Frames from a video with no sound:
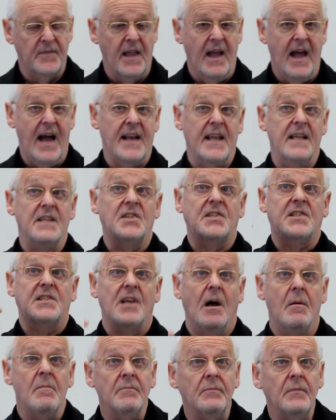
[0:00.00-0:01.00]
And in
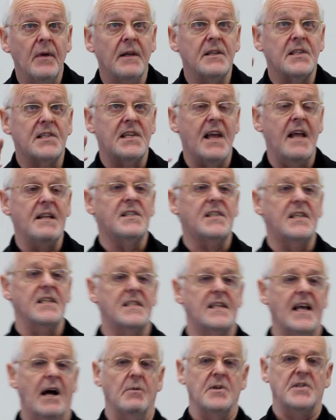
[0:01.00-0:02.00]
some
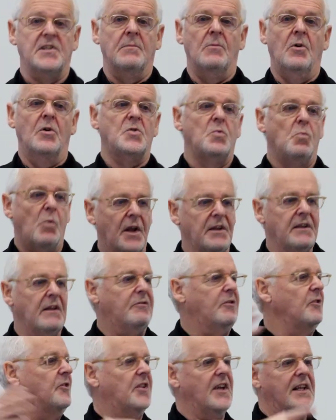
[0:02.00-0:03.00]
senses, that was the most
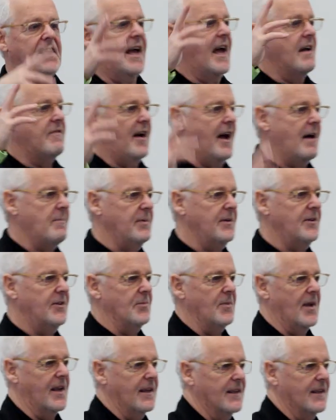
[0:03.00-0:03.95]
wonderful thing that ever happened to me.